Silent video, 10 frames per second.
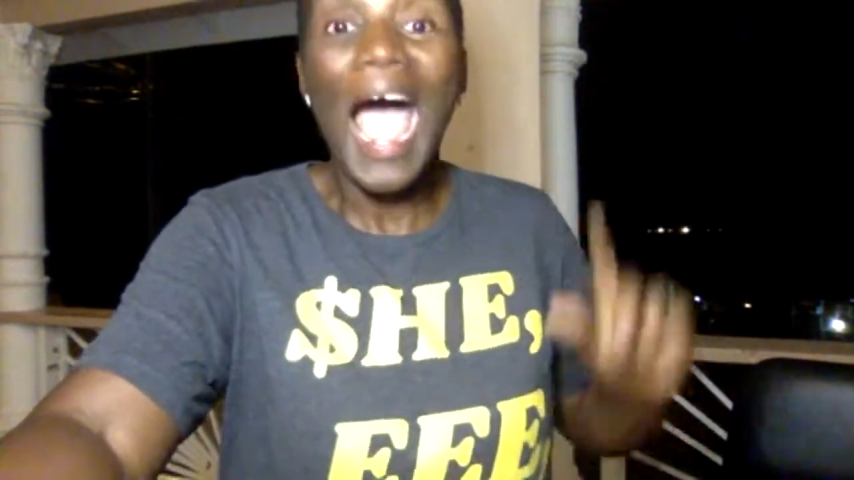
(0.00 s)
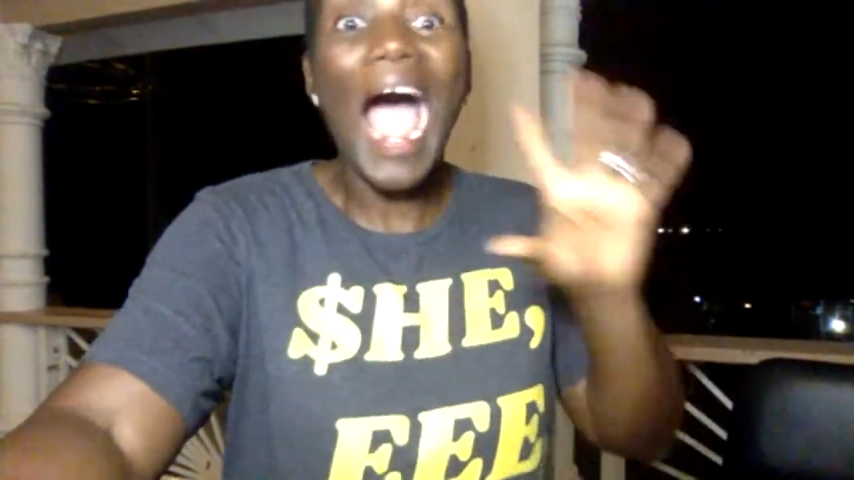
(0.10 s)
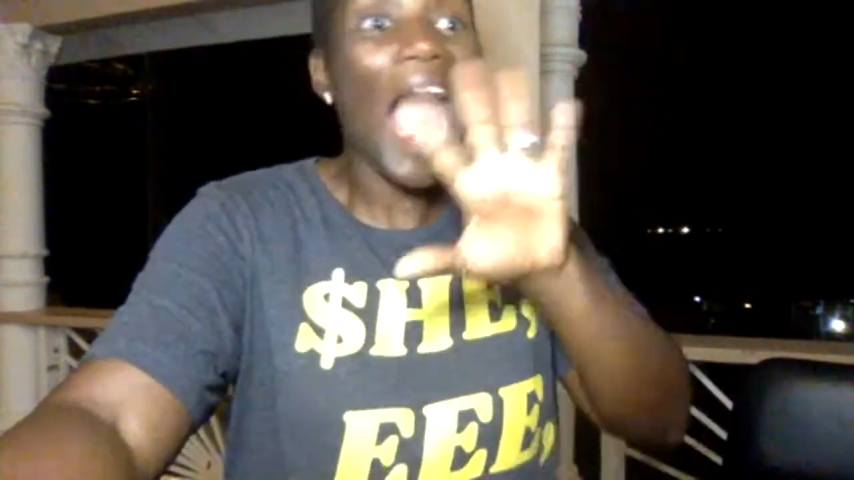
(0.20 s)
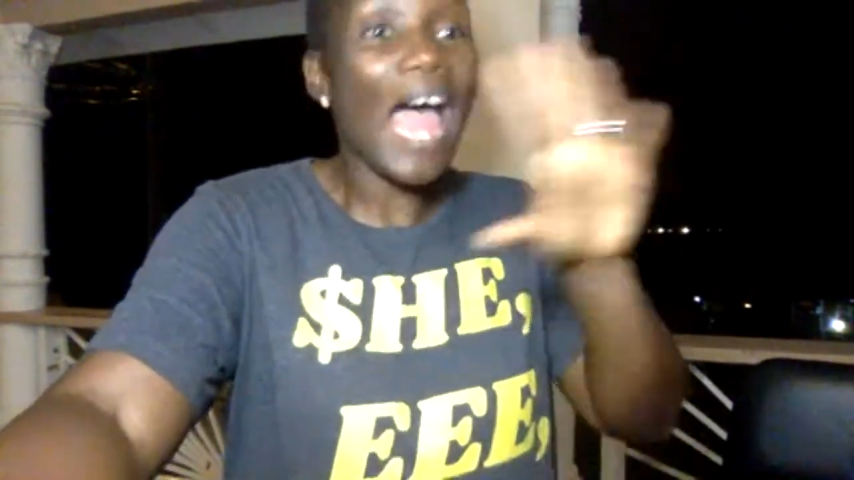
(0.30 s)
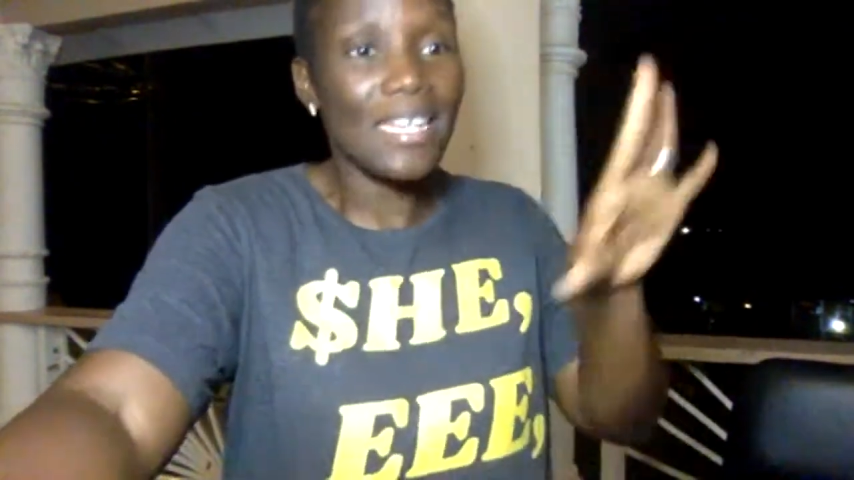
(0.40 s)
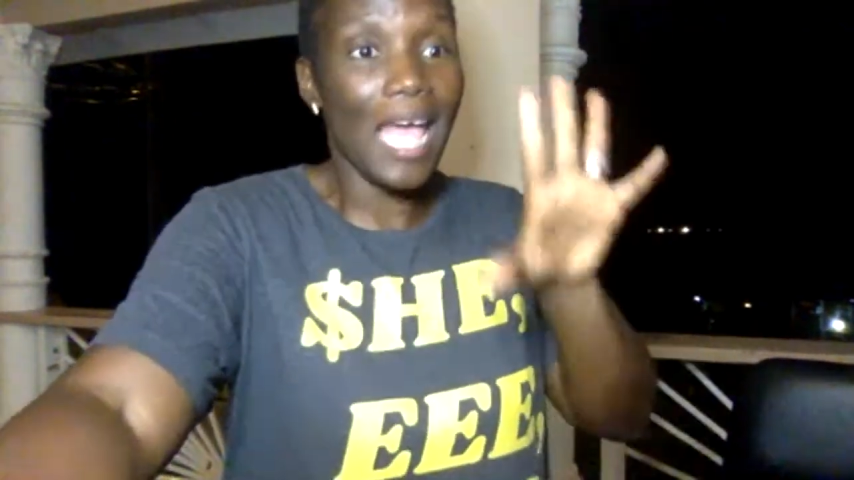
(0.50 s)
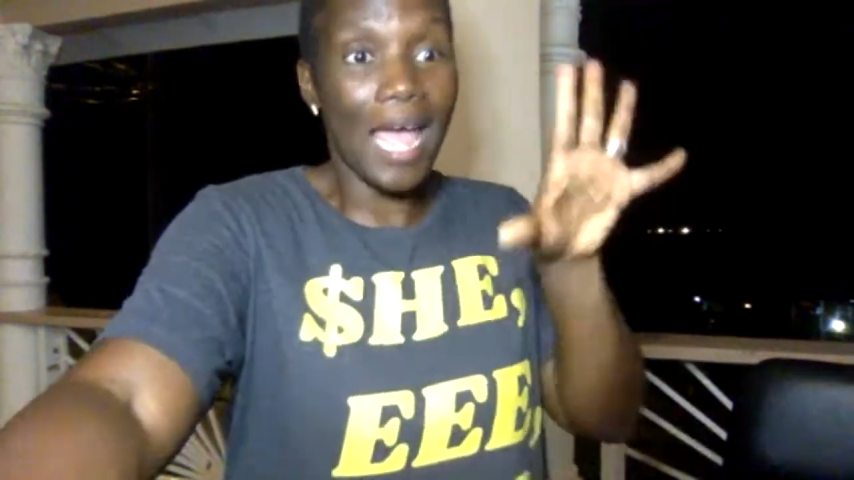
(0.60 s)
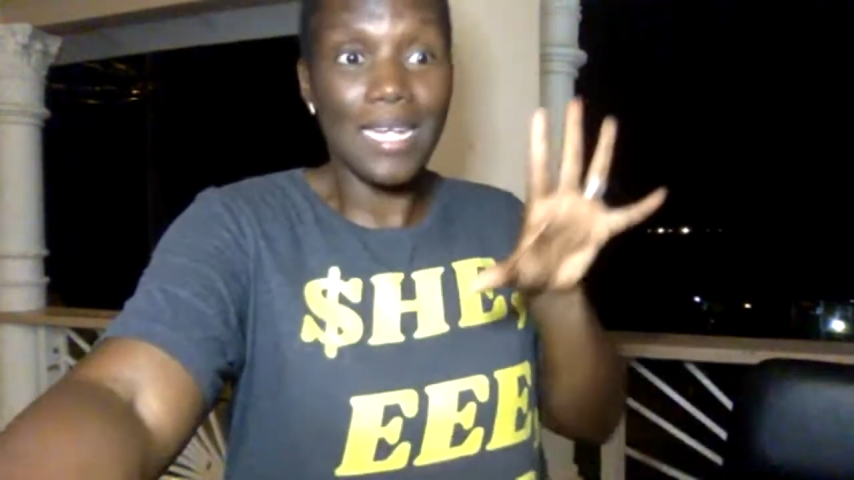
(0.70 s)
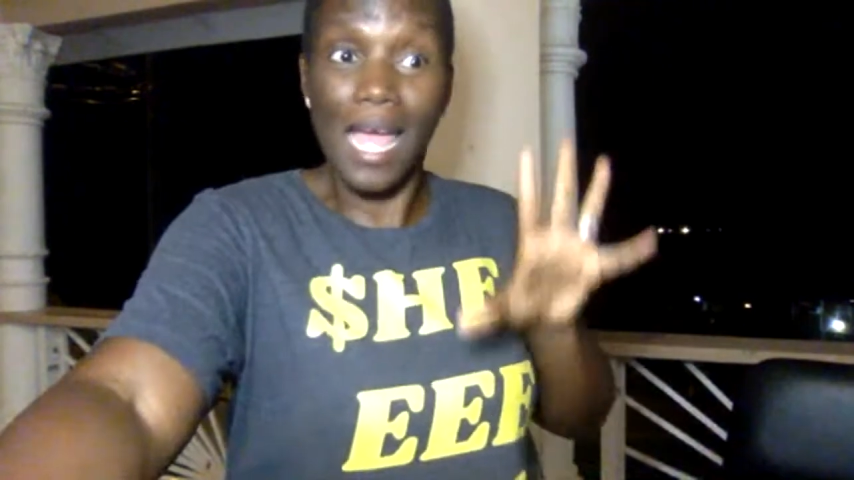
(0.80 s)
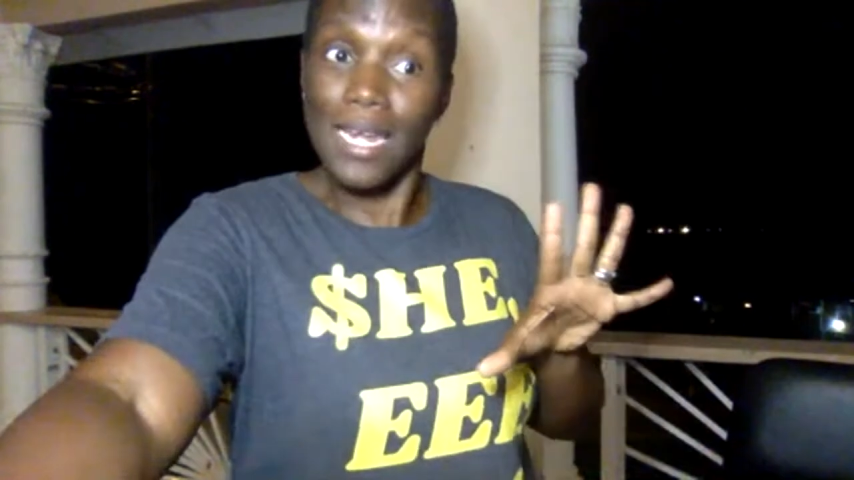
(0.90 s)
And
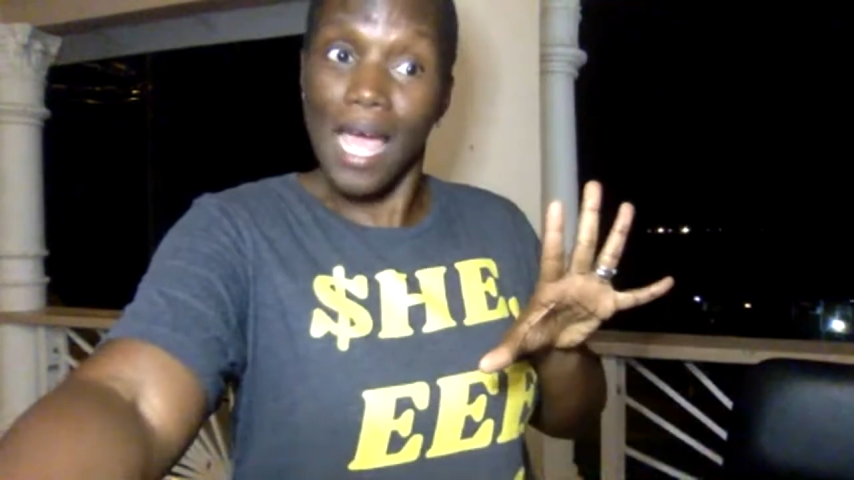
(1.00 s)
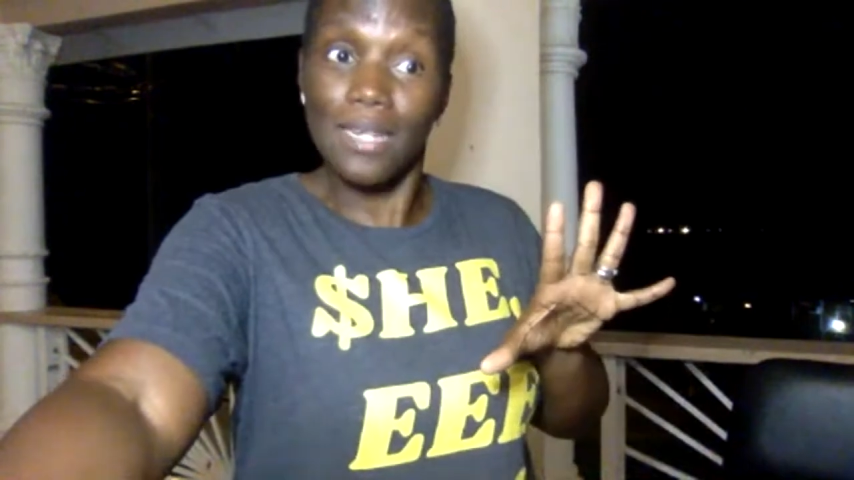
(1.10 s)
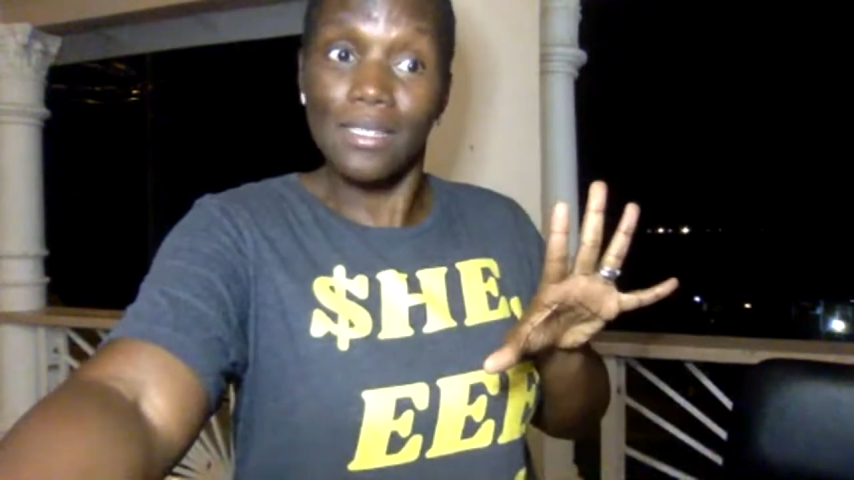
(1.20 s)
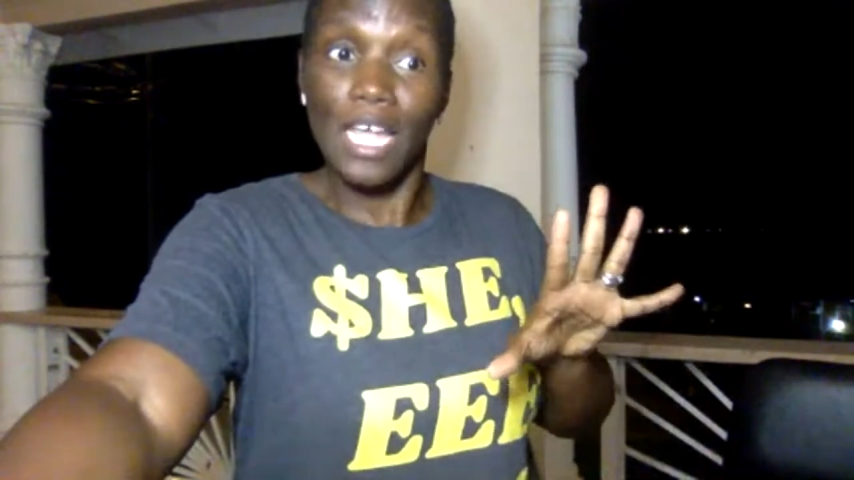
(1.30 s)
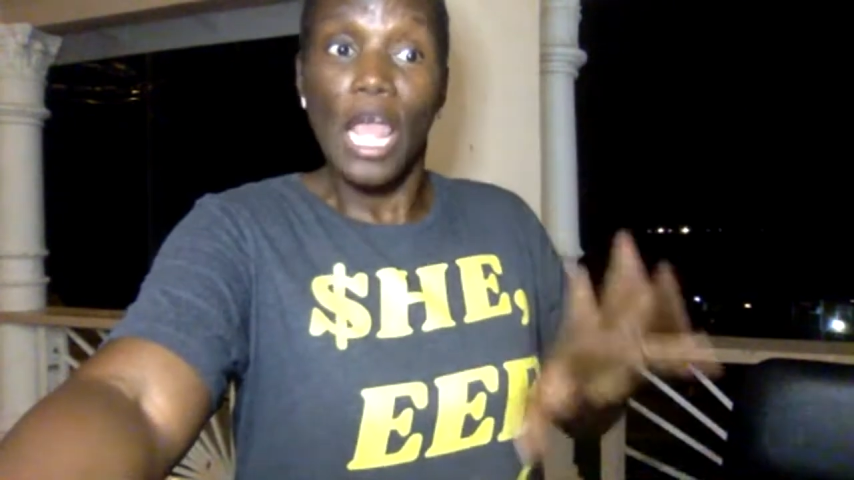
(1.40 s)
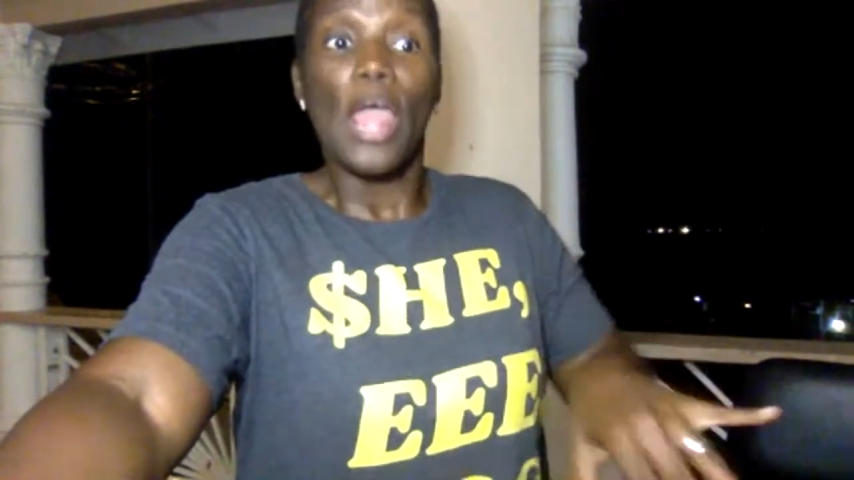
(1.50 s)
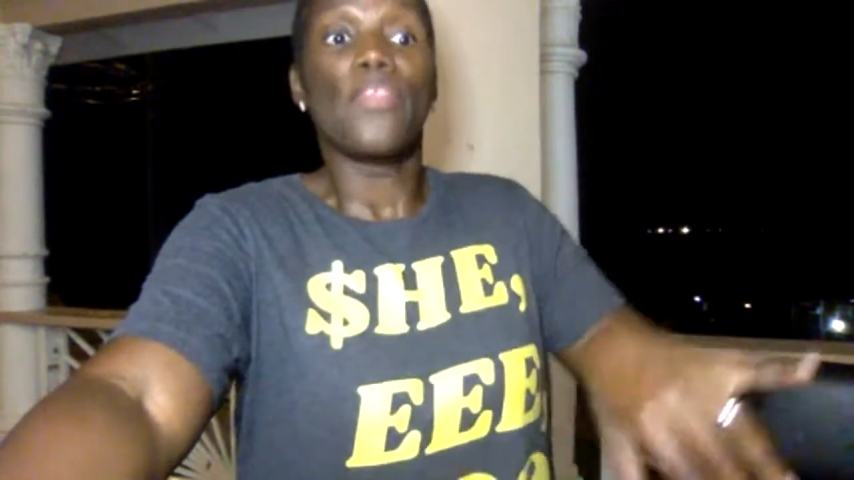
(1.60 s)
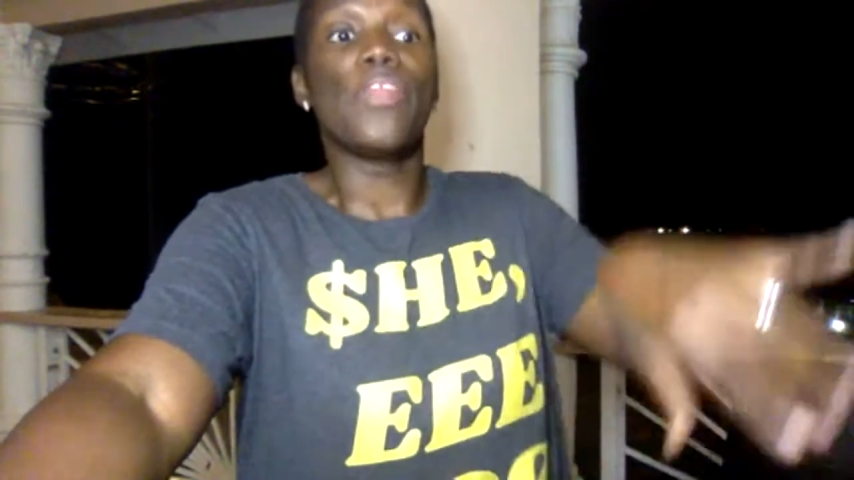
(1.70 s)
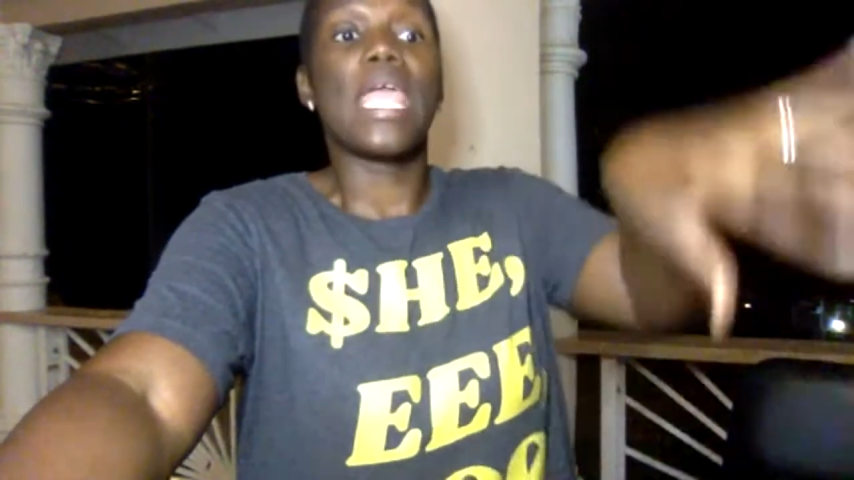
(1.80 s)
they